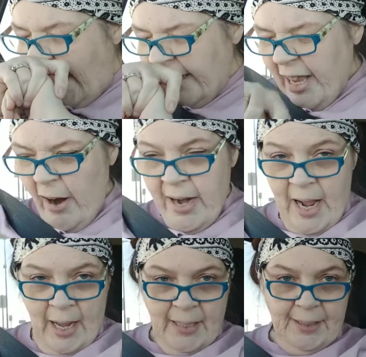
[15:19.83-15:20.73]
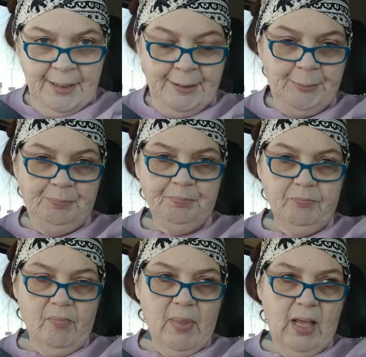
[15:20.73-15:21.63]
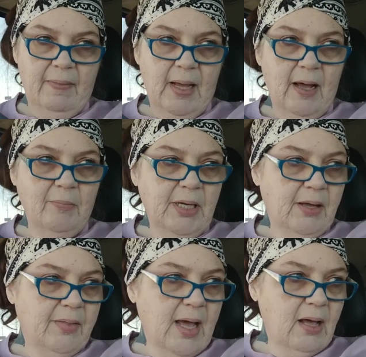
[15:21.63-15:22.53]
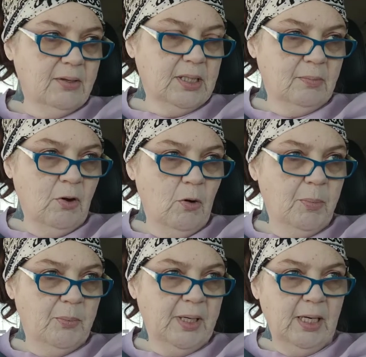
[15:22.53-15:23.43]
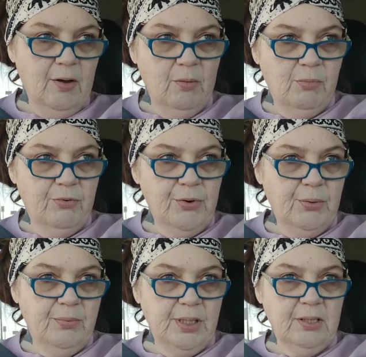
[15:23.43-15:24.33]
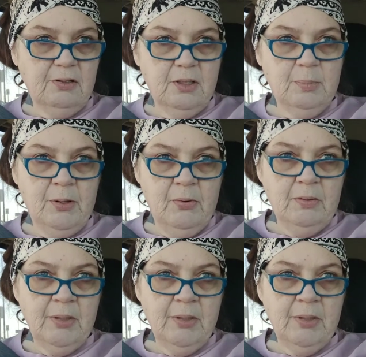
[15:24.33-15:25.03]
Sorry, guys. They got me out of the house, and I'm hoping we get home before the wind starts blowing.